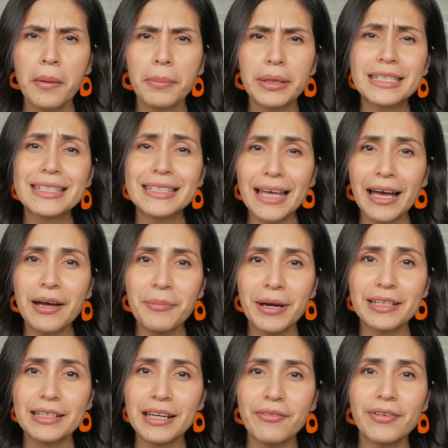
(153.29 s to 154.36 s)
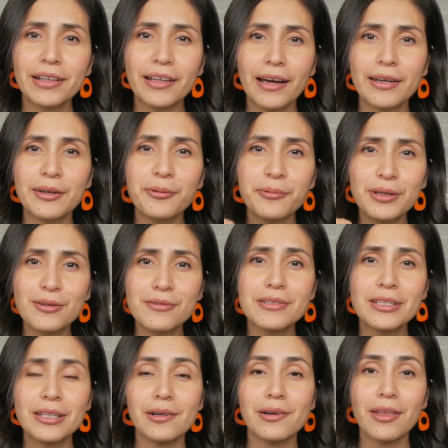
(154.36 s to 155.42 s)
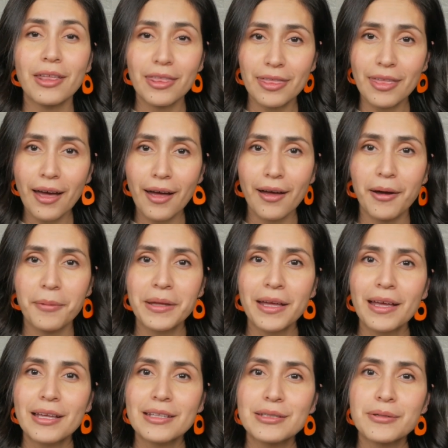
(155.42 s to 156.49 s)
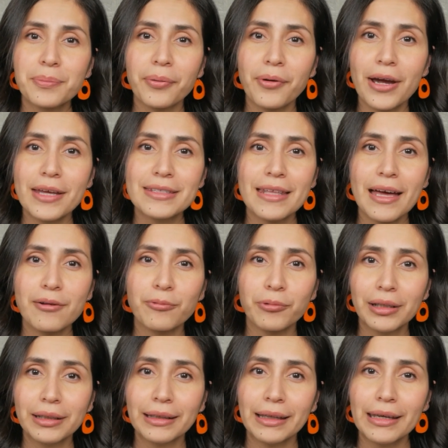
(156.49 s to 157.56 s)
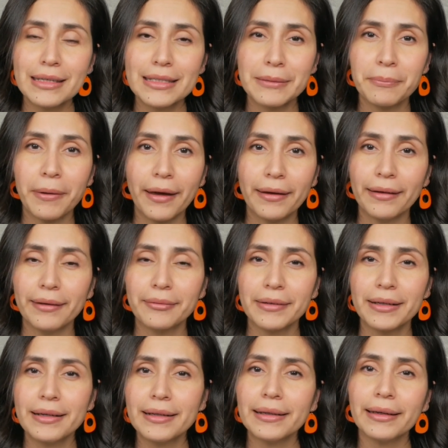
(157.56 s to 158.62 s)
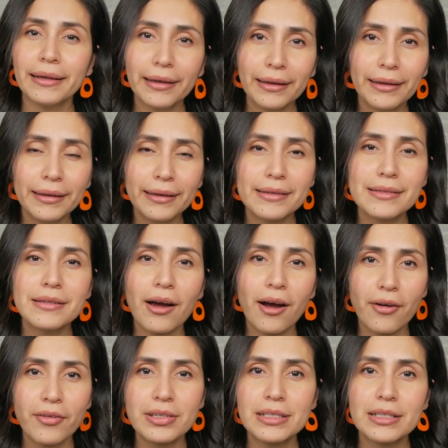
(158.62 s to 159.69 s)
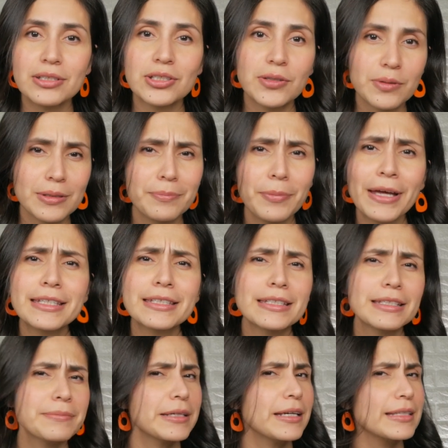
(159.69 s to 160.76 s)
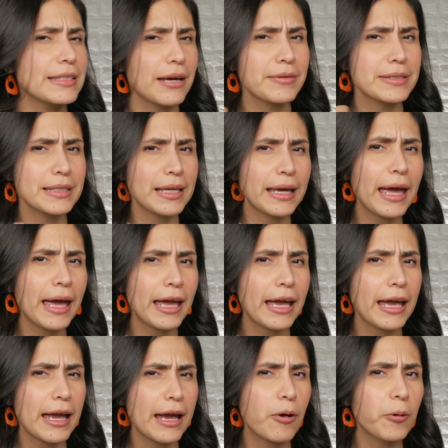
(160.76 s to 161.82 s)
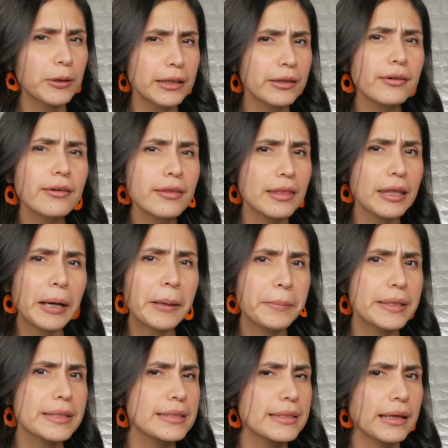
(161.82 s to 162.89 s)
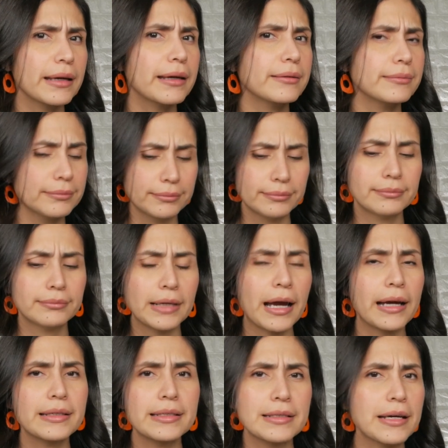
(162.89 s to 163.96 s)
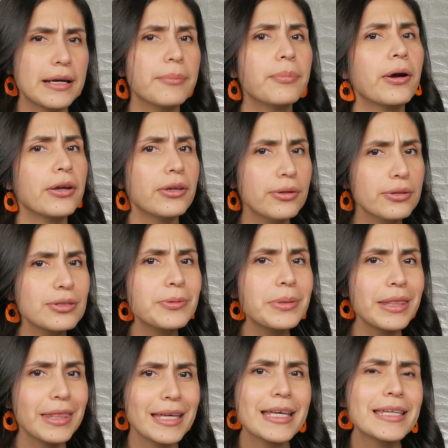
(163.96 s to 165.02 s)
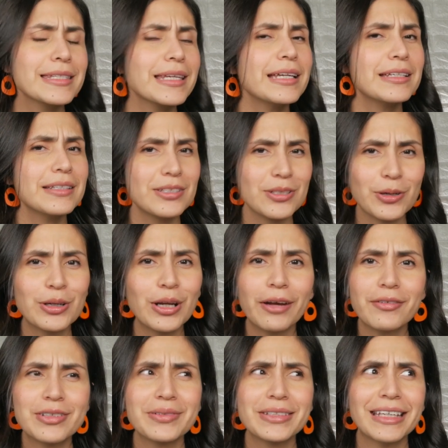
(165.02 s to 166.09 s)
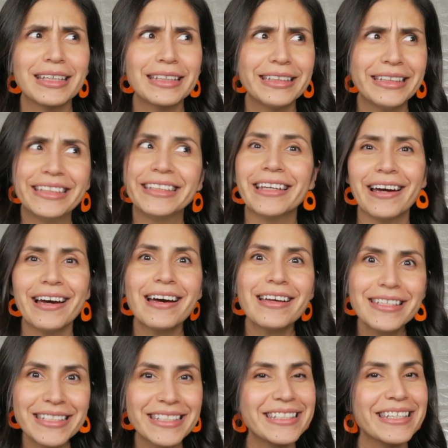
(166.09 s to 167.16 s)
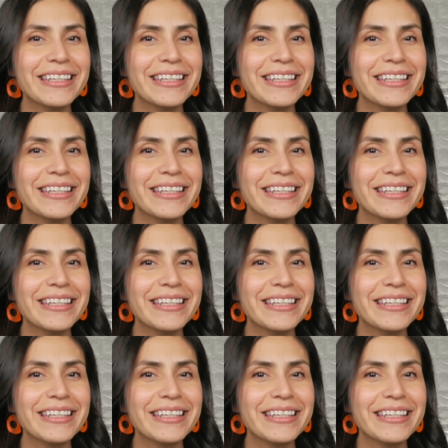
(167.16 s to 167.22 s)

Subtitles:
But I did have a client who would use their thumb to press that release button, right? And obviously she was busted because I was like, hey, only your thumb is like acting up. Are you doing this? And sure enough, she was like, yes.